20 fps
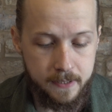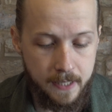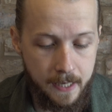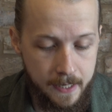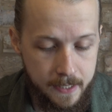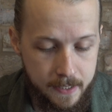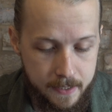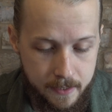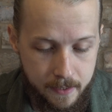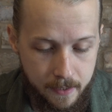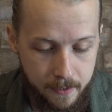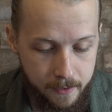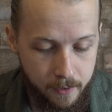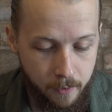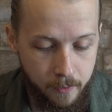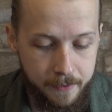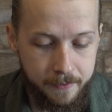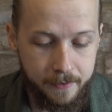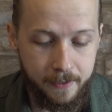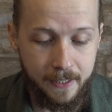text. You
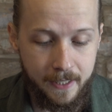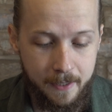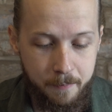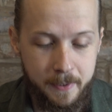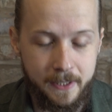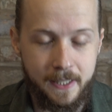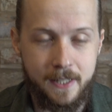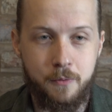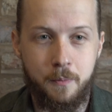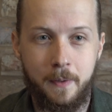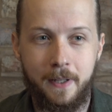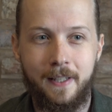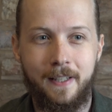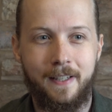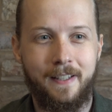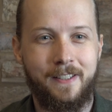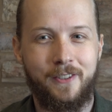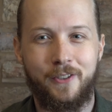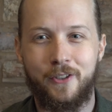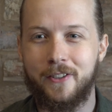don't even need me this week,
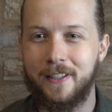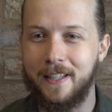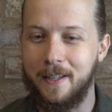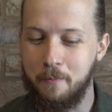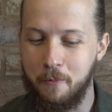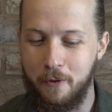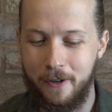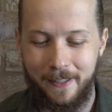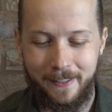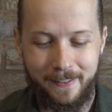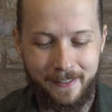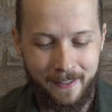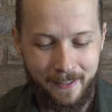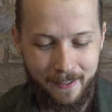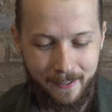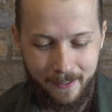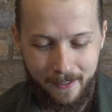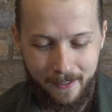you can just keep reading.